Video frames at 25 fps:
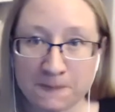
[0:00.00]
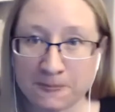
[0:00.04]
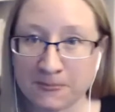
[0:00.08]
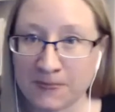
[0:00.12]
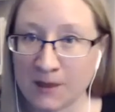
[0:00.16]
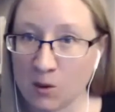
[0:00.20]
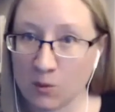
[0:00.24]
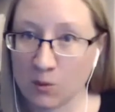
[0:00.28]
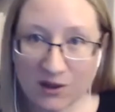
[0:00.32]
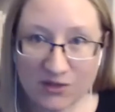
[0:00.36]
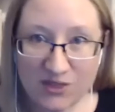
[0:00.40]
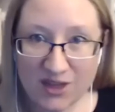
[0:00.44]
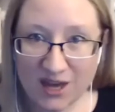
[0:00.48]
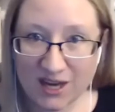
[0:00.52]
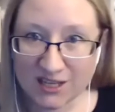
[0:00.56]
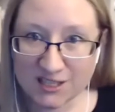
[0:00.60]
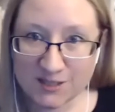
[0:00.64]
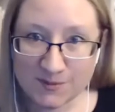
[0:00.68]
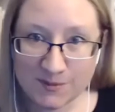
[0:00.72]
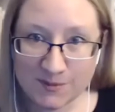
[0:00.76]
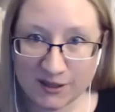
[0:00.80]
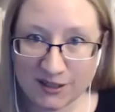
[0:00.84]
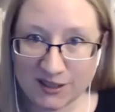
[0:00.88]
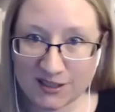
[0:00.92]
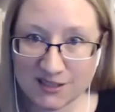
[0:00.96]
what that
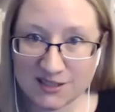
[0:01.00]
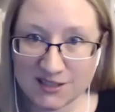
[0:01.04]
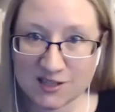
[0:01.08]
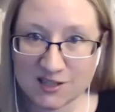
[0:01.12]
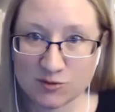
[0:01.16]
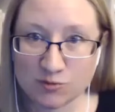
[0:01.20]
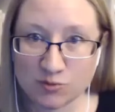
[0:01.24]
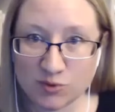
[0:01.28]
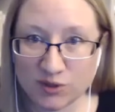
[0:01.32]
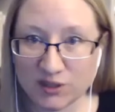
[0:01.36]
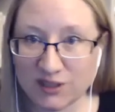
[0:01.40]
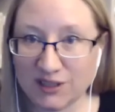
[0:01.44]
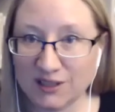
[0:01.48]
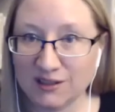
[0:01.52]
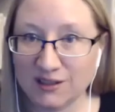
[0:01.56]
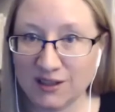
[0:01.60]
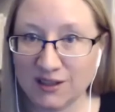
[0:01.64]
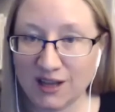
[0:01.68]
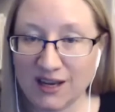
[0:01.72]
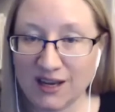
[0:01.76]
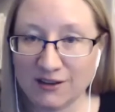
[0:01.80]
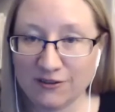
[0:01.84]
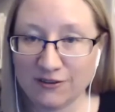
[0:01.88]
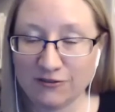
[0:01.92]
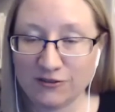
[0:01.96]
experience is really
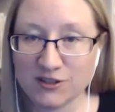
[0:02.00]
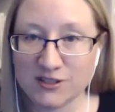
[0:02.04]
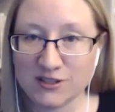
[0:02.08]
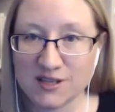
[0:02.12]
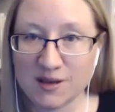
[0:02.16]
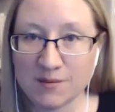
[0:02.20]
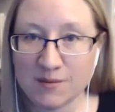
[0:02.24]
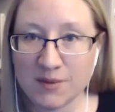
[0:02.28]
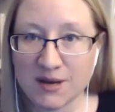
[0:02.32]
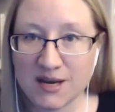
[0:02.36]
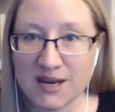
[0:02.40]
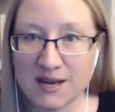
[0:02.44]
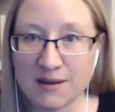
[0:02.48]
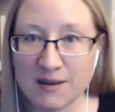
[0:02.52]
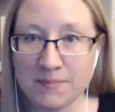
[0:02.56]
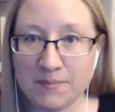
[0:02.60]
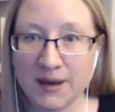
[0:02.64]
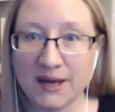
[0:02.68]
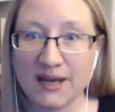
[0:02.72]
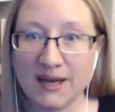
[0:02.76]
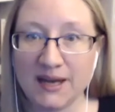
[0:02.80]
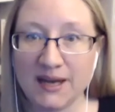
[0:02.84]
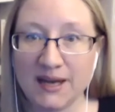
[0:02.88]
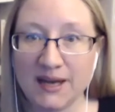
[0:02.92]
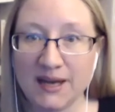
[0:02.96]
like for somebody.
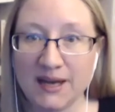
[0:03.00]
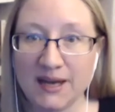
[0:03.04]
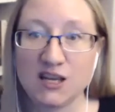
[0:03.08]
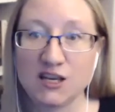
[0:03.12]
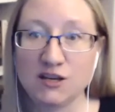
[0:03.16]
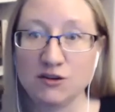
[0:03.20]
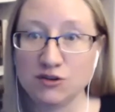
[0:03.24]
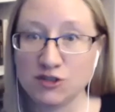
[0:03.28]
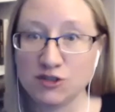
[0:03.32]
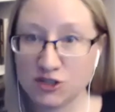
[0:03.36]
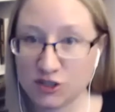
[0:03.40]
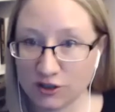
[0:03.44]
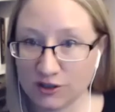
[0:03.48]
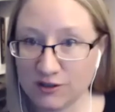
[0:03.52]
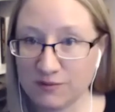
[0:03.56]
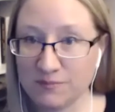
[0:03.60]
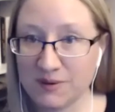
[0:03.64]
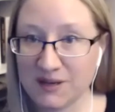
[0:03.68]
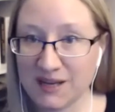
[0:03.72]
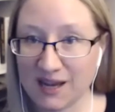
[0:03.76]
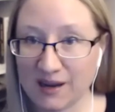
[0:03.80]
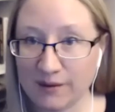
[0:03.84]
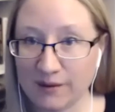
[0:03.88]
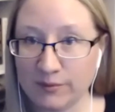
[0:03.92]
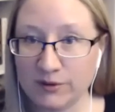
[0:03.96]
But you should
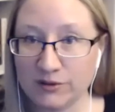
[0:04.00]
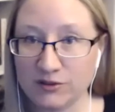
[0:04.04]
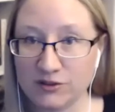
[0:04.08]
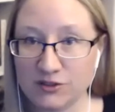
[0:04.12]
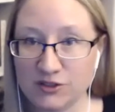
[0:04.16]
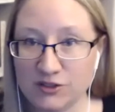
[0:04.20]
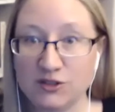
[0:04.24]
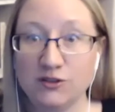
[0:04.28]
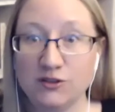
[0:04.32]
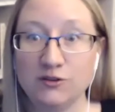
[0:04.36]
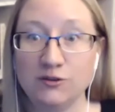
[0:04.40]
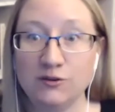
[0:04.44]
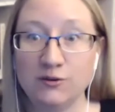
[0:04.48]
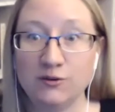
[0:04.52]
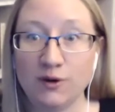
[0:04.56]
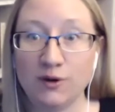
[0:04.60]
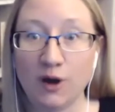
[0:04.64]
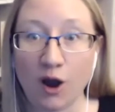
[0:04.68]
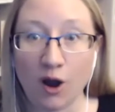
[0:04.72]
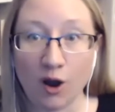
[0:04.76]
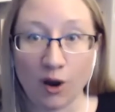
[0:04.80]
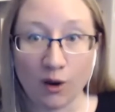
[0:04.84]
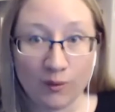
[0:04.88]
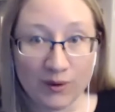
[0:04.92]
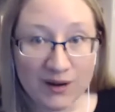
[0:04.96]
be able to
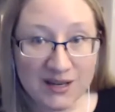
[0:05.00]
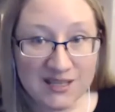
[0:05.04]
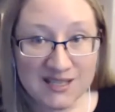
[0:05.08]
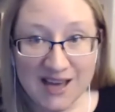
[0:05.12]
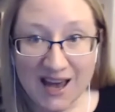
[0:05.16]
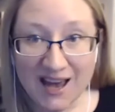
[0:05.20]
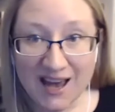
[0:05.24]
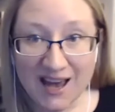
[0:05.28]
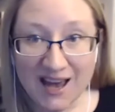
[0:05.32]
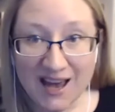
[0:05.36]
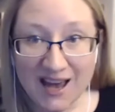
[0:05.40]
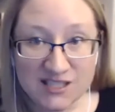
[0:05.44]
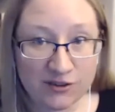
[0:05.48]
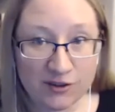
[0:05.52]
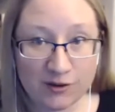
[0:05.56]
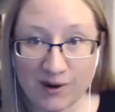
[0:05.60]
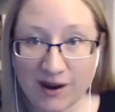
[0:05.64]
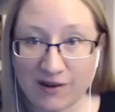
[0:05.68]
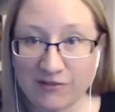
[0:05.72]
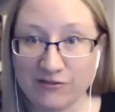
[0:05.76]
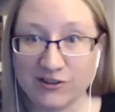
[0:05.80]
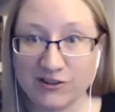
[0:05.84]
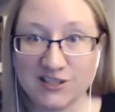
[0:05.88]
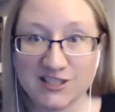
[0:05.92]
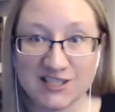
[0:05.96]
always ask for
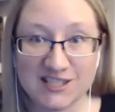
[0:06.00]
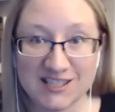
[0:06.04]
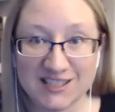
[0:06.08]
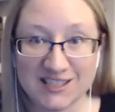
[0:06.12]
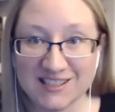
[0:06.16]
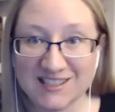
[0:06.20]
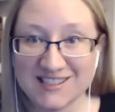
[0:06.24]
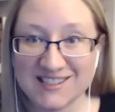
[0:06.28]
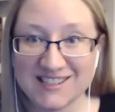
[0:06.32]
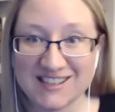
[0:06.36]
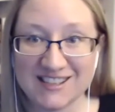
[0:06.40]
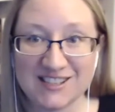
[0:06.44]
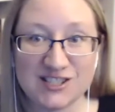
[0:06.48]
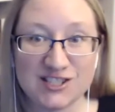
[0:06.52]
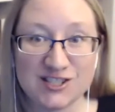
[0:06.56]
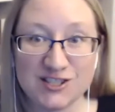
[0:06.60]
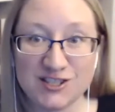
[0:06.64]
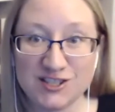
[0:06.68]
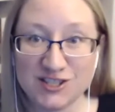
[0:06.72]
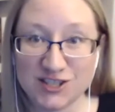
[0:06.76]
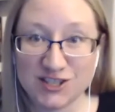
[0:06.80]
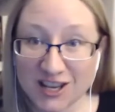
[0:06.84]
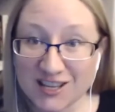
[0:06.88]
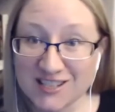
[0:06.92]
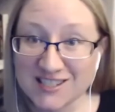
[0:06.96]
references. It's
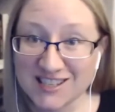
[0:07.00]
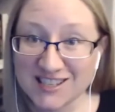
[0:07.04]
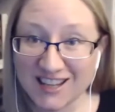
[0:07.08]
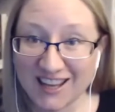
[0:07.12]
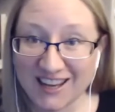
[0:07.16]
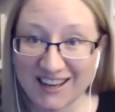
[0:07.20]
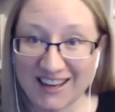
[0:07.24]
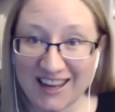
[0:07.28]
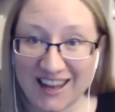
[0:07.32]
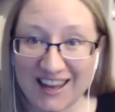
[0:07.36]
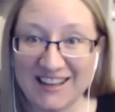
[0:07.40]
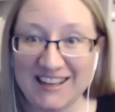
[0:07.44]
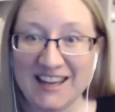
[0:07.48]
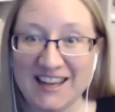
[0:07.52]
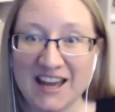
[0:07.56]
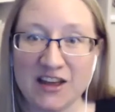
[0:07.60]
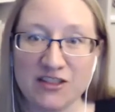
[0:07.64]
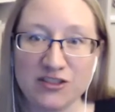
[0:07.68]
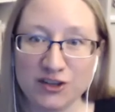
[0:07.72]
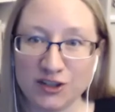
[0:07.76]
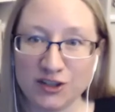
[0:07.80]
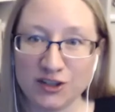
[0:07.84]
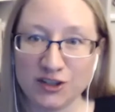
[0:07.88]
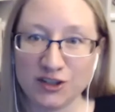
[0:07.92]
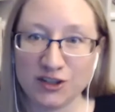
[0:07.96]
just like any
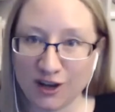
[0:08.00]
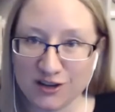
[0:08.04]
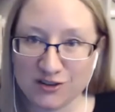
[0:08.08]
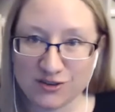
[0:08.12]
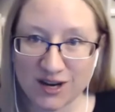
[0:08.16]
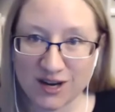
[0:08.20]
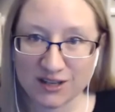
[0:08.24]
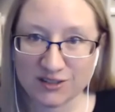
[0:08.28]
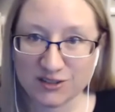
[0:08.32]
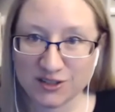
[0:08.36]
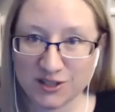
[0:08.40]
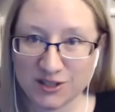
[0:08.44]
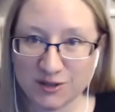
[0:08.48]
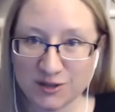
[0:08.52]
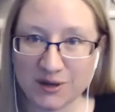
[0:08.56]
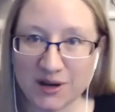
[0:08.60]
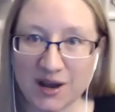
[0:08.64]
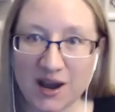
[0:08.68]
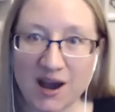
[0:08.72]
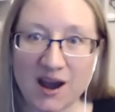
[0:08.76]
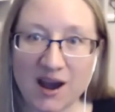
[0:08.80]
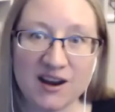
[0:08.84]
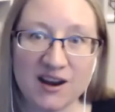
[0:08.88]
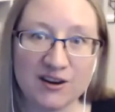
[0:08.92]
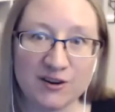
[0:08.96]
other contractor you
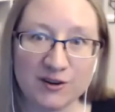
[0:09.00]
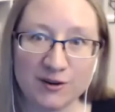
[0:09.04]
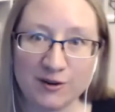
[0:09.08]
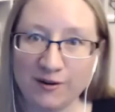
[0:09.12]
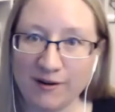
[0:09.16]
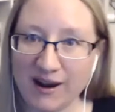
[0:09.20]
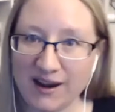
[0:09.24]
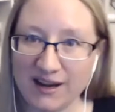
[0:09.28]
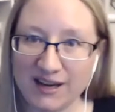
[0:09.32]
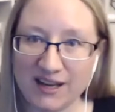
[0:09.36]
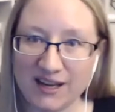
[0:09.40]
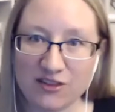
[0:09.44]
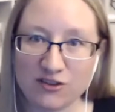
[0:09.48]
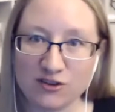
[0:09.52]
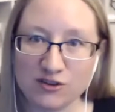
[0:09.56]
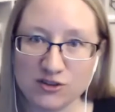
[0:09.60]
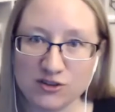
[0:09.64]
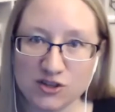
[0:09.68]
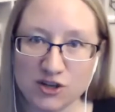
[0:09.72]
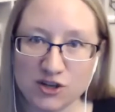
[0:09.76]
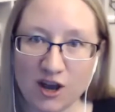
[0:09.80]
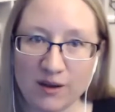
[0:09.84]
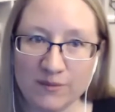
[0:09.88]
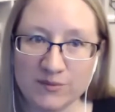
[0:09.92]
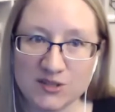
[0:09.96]
would hire or any other
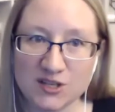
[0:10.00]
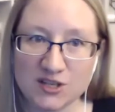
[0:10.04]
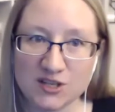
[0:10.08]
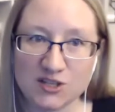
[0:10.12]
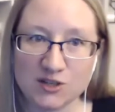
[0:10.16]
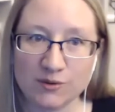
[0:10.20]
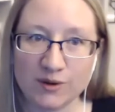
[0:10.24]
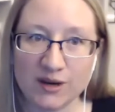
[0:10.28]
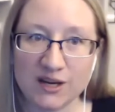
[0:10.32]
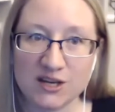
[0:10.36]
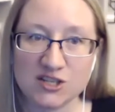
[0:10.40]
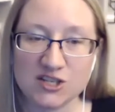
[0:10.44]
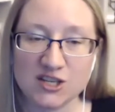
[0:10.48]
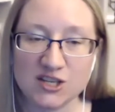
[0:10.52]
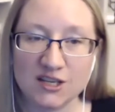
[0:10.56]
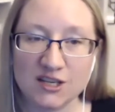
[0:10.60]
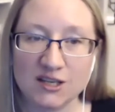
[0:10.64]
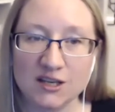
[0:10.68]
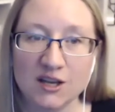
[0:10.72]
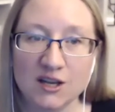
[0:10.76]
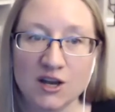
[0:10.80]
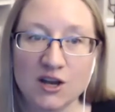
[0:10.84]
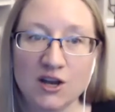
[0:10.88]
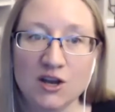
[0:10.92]
job situation.